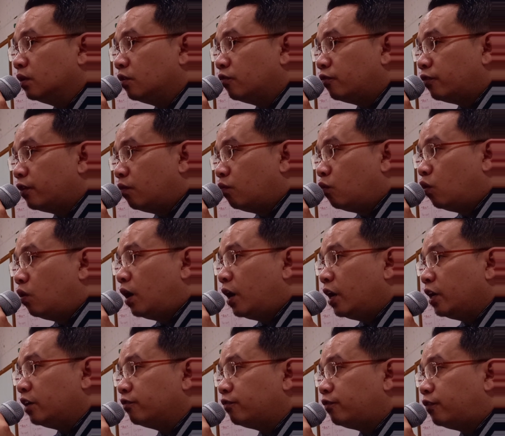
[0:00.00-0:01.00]
from
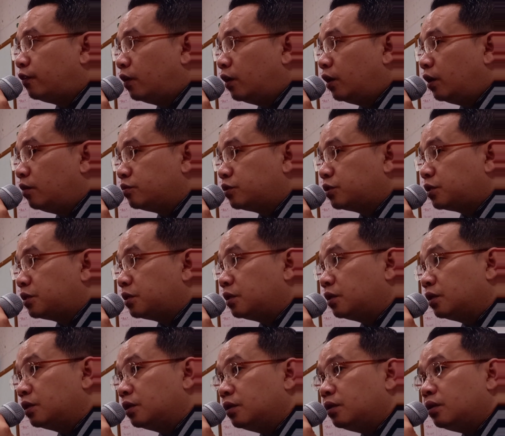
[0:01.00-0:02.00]
one form
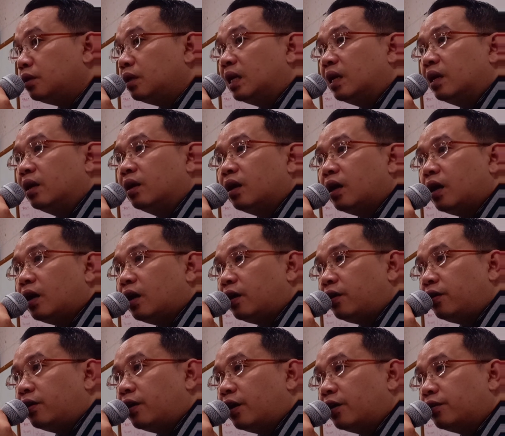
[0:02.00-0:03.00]
to
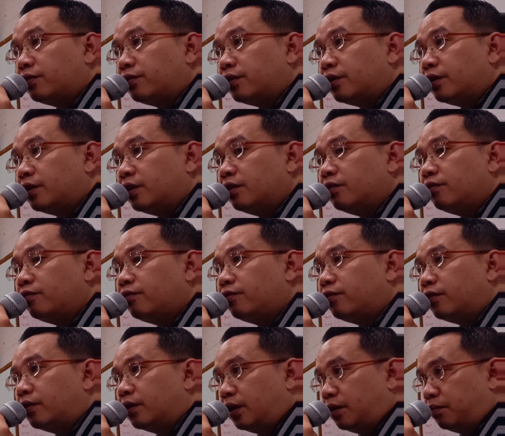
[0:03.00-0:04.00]
another
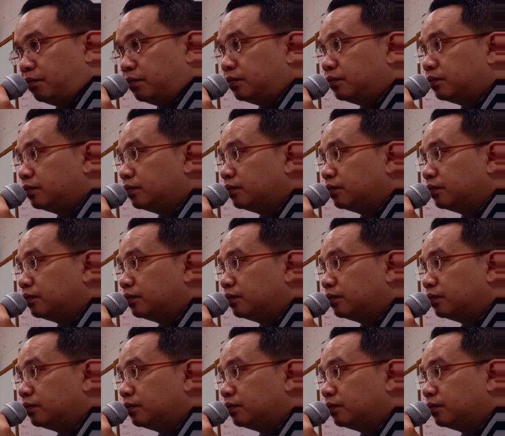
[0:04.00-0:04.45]
form.